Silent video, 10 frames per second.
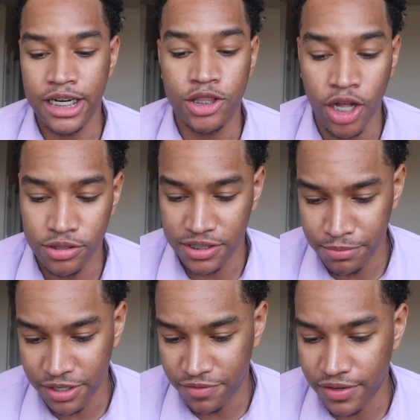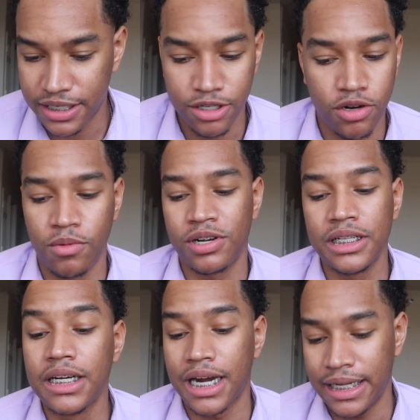And a thirsty motherfucker. You don't want
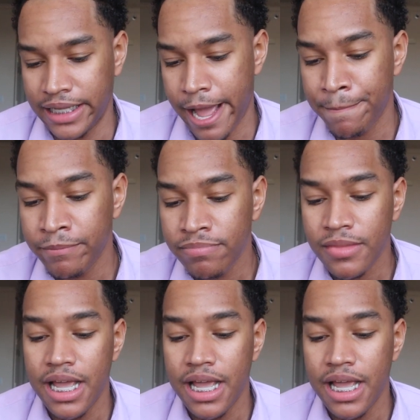to look like that.